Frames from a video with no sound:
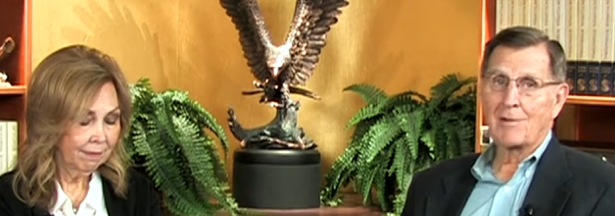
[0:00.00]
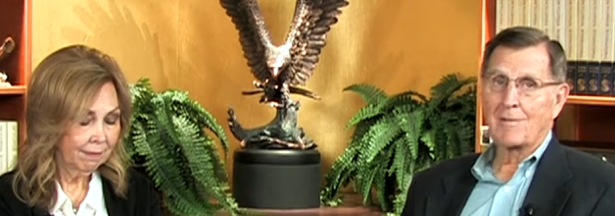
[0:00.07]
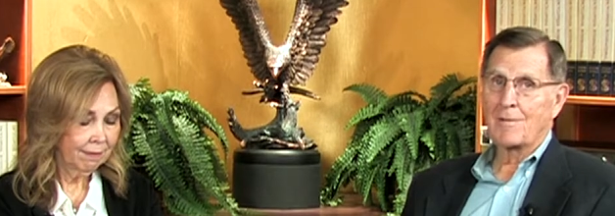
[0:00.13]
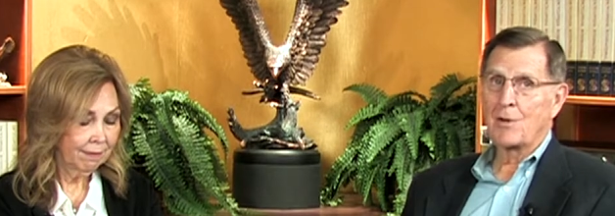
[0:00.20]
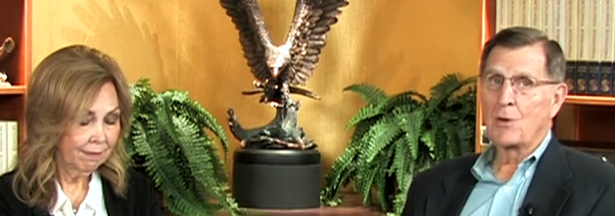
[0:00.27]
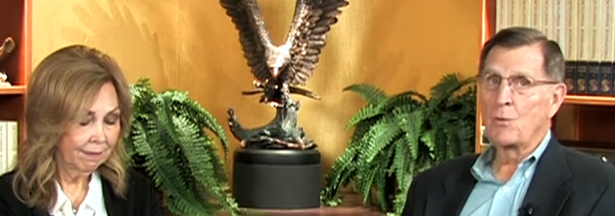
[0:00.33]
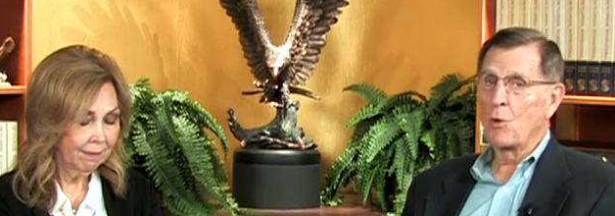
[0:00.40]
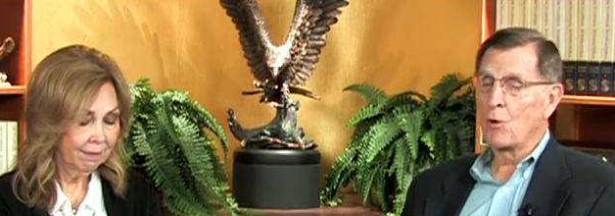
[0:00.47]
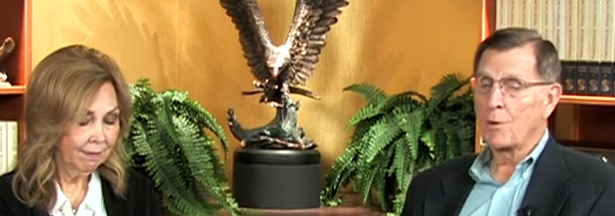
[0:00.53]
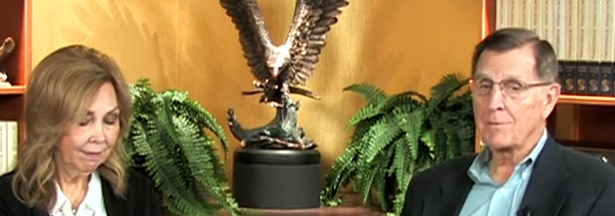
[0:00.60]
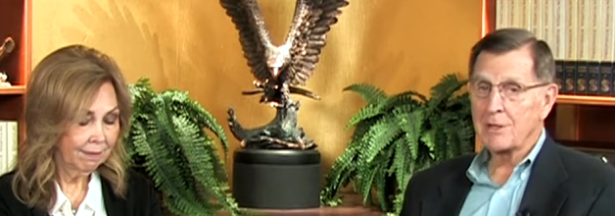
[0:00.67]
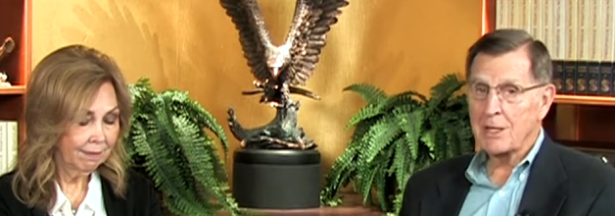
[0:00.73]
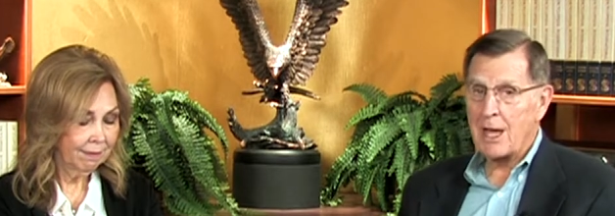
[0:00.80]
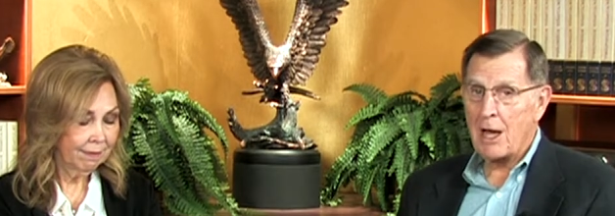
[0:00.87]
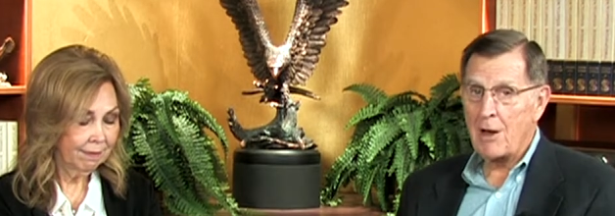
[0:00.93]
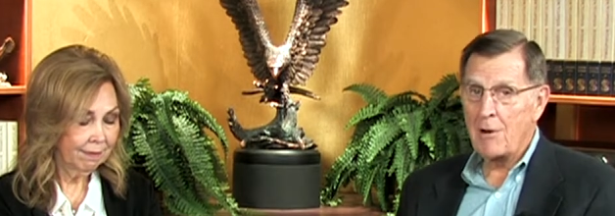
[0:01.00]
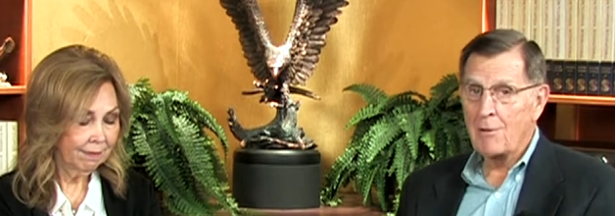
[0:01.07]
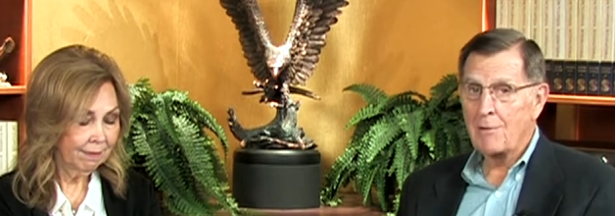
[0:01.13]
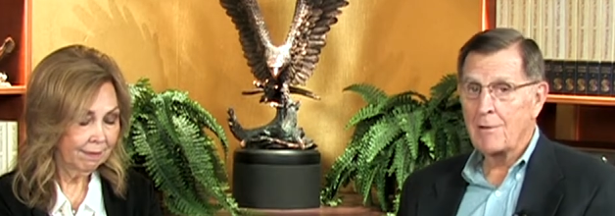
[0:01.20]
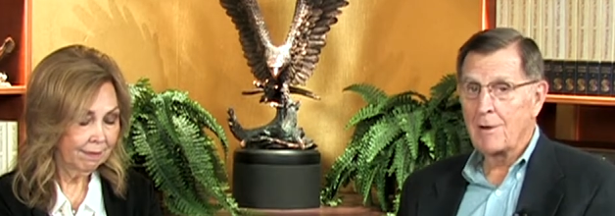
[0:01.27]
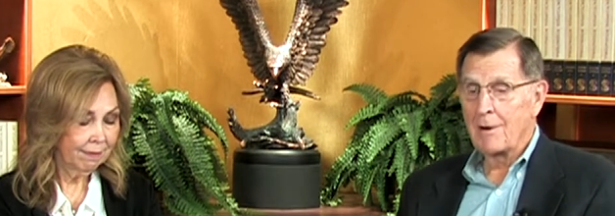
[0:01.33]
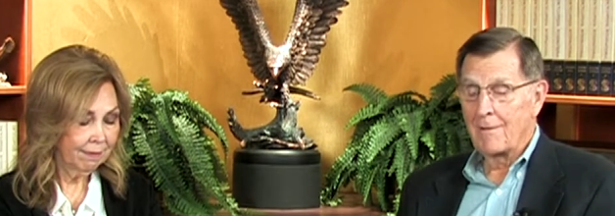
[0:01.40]
Speaker 1: you want them to go.
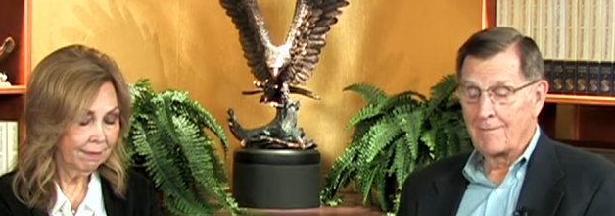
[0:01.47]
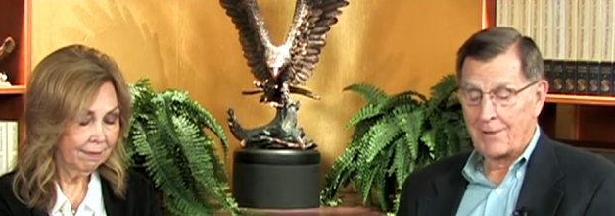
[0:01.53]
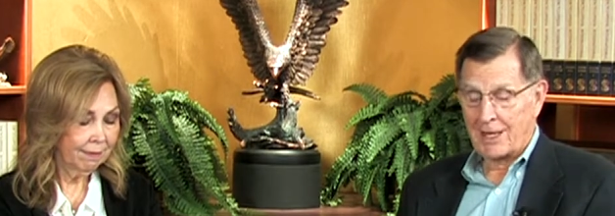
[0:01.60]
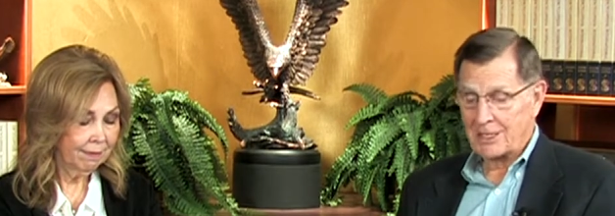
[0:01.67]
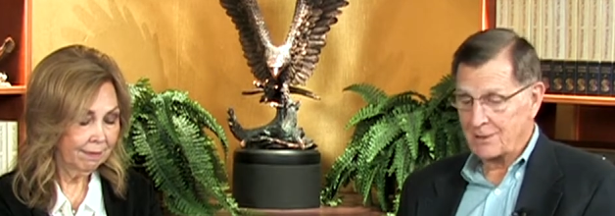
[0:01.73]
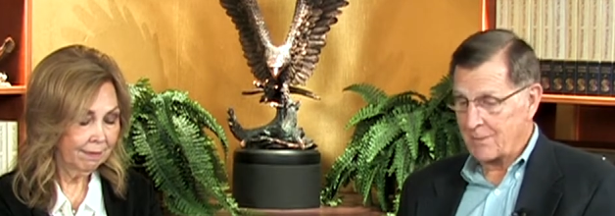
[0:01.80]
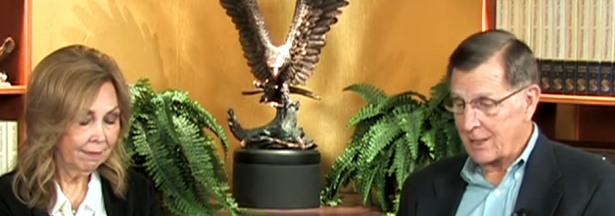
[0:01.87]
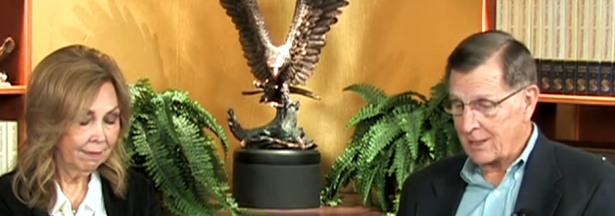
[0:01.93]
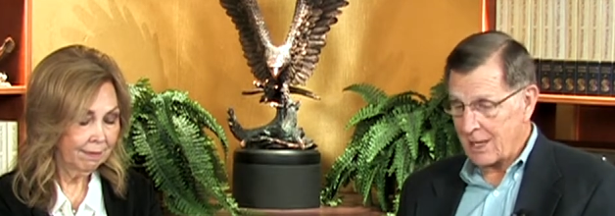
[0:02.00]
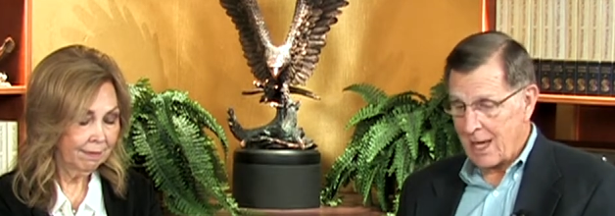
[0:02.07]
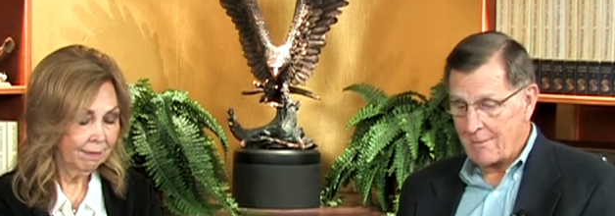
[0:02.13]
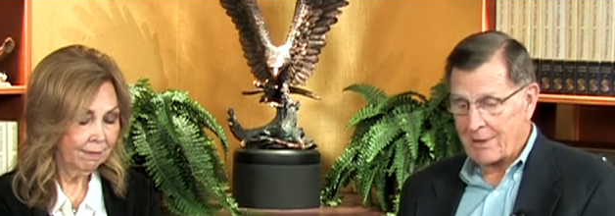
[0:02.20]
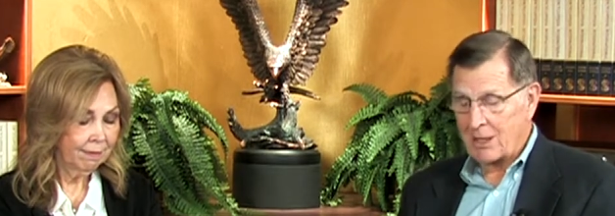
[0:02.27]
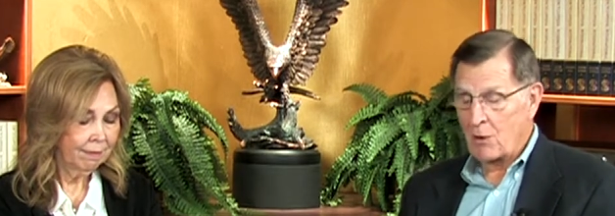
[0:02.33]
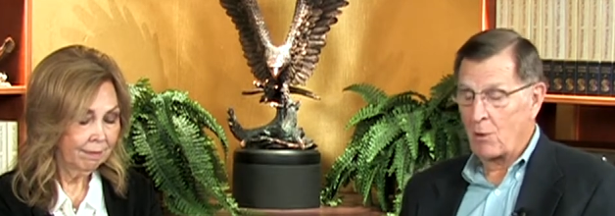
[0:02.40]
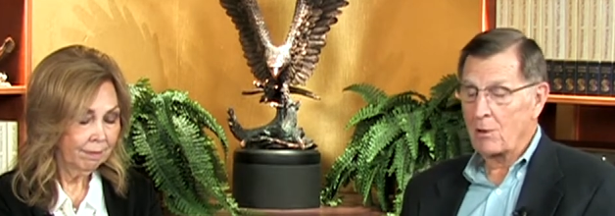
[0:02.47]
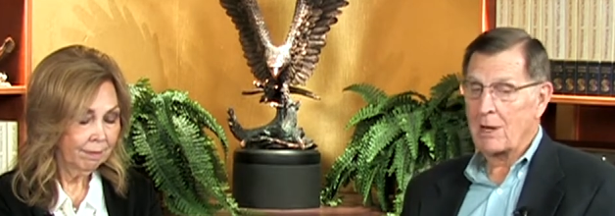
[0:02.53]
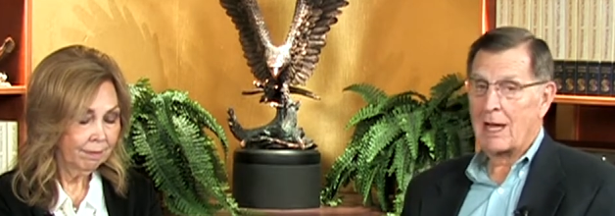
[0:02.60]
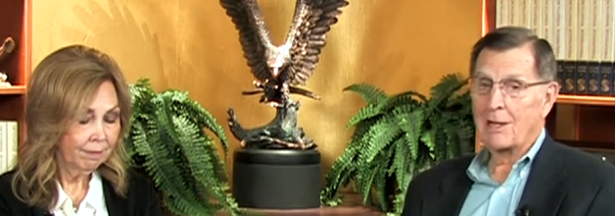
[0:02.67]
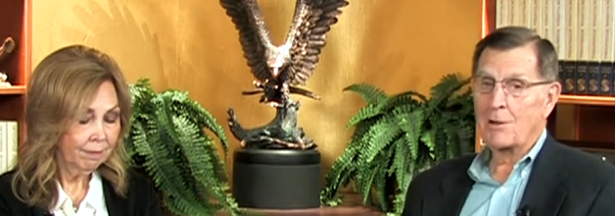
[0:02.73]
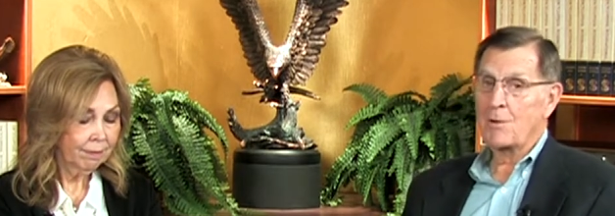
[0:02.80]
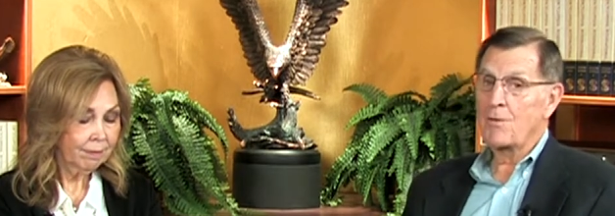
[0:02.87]
Things may not be going
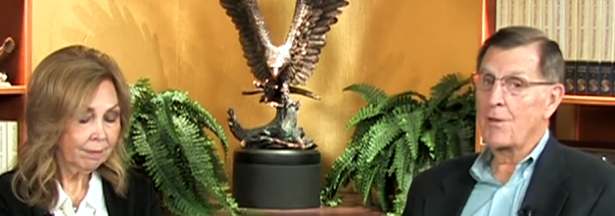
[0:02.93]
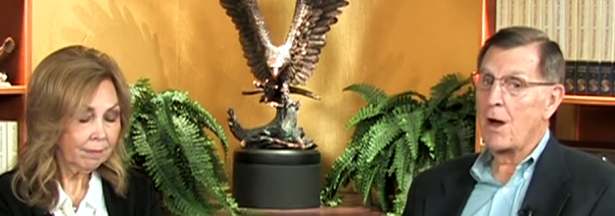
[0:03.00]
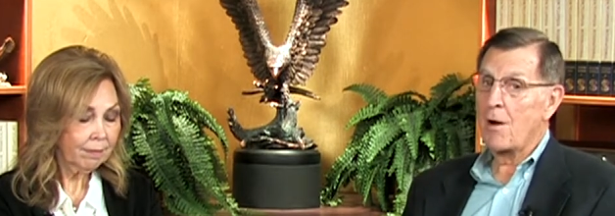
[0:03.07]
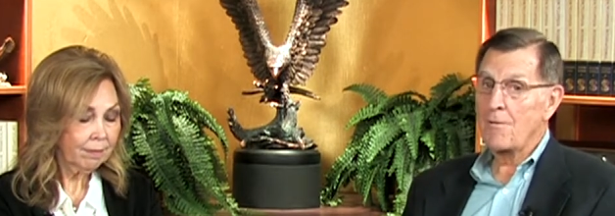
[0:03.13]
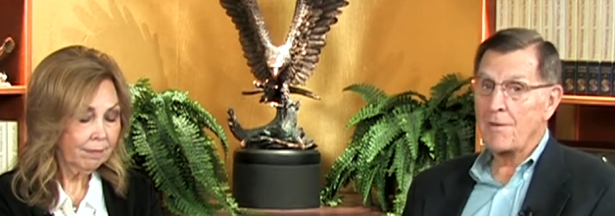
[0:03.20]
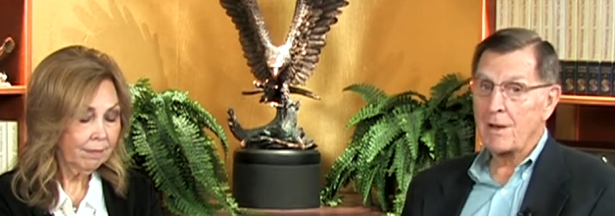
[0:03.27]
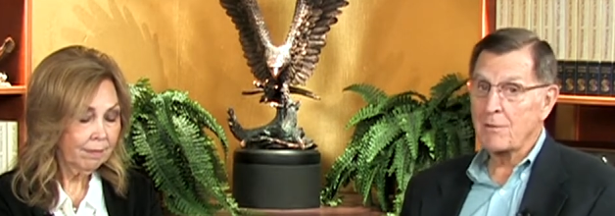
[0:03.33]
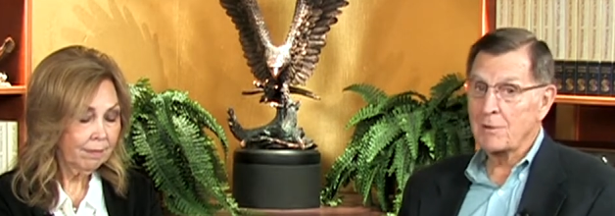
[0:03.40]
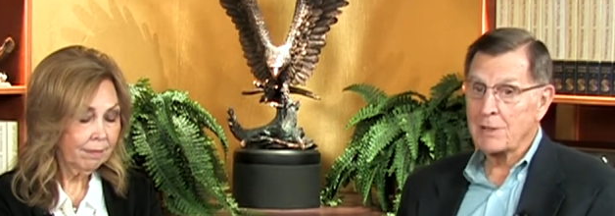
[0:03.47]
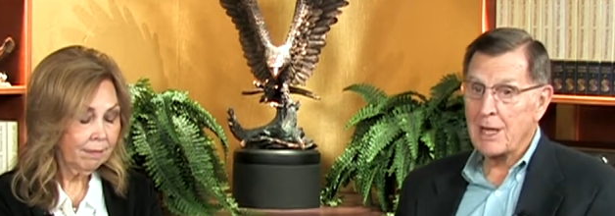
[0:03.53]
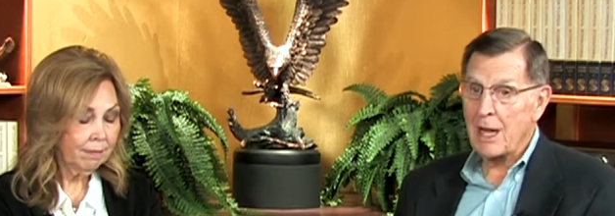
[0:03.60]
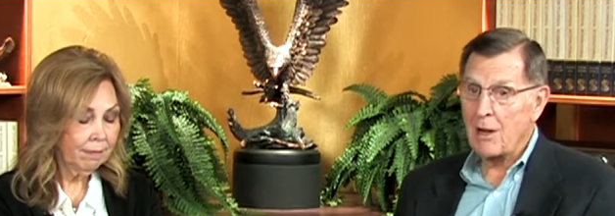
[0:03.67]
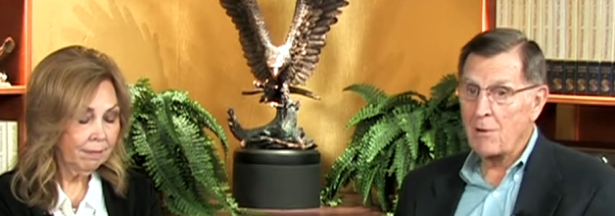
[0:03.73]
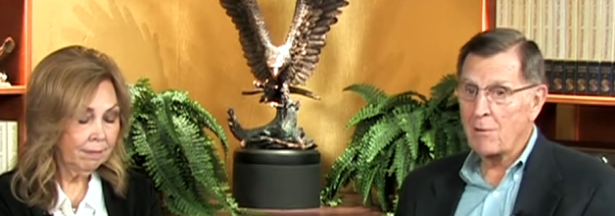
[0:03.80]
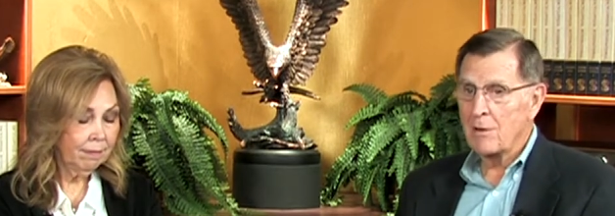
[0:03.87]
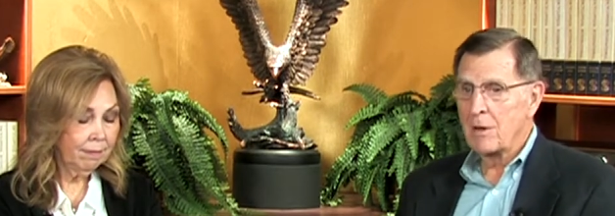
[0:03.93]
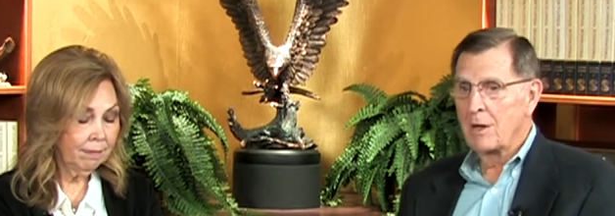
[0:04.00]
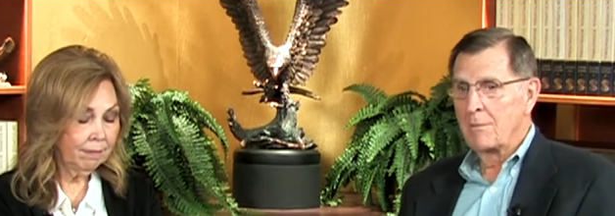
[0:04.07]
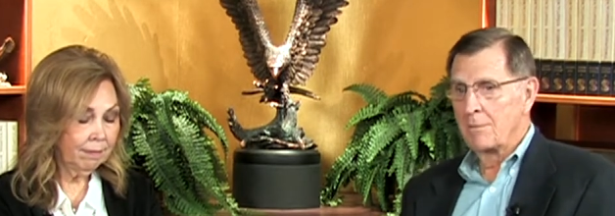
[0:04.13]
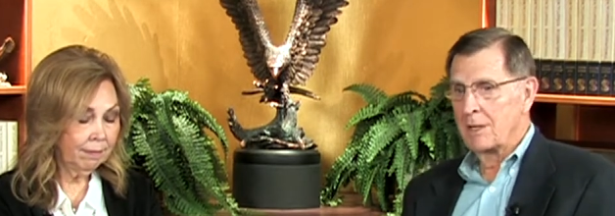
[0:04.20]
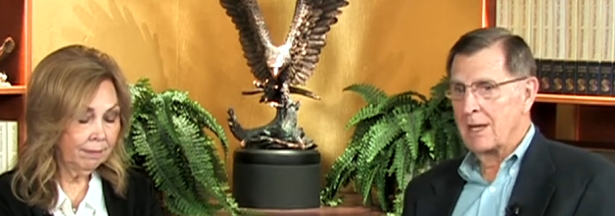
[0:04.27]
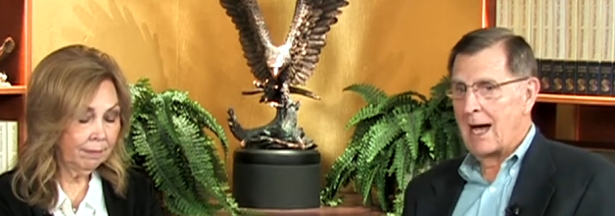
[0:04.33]
like you thought they would go,
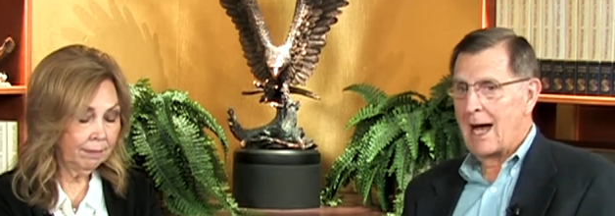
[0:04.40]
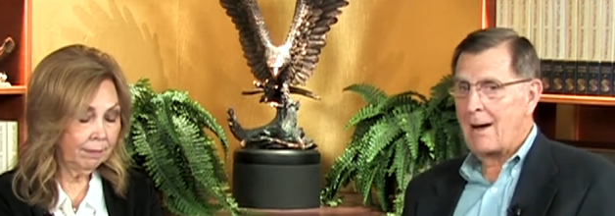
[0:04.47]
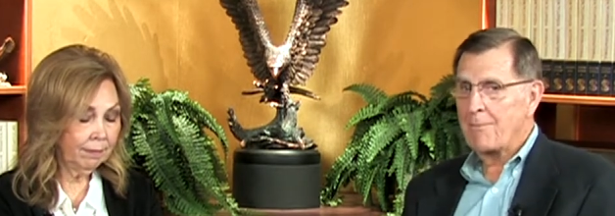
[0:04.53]
but I